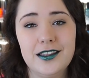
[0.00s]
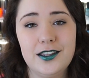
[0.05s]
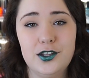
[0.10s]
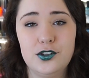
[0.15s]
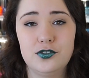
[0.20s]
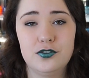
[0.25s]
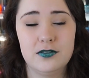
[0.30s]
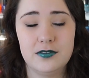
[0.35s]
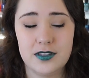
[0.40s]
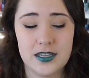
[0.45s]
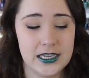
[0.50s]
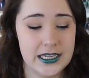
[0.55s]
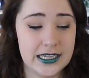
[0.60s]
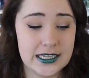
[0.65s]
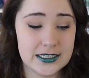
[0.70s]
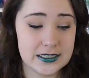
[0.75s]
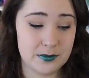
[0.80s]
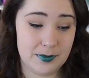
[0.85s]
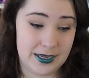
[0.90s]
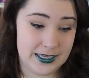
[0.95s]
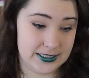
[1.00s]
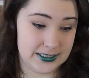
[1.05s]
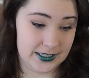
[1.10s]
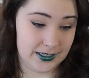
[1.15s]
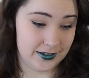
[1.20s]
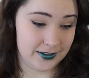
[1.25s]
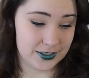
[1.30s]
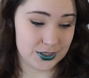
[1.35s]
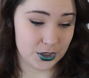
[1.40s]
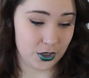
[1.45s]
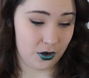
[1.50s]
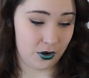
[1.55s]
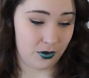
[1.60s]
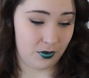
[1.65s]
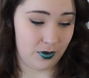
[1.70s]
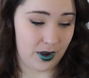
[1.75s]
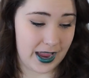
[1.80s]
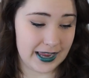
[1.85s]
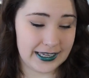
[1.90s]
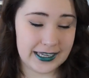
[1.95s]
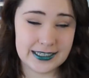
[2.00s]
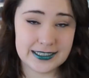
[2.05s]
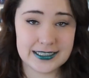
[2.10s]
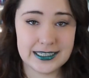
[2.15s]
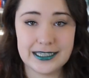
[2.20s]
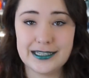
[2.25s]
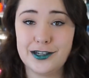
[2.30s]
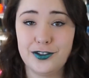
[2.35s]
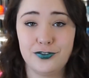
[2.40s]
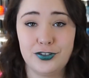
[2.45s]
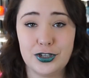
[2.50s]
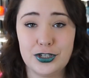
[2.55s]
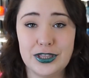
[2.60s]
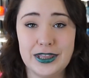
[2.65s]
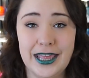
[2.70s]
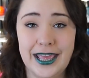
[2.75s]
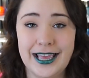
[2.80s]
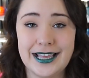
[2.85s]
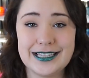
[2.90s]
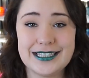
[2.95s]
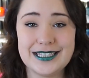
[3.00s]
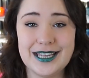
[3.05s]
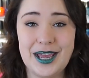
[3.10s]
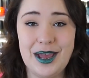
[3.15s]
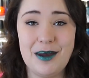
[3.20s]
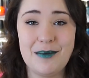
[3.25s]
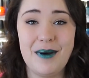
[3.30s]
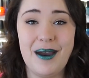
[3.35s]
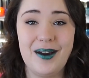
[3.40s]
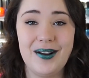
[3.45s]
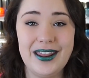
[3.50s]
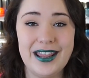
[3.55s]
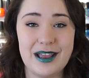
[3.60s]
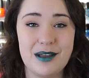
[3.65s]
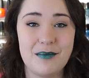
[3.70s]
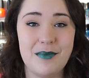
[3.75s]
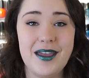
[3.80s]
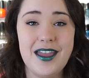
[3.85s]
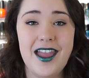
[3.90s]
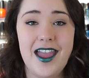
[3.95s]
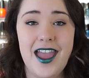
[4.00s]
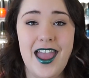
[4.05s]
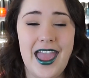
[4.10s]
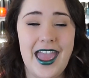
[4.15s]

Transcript: You, he is amazing. So I can't say enough good things about him.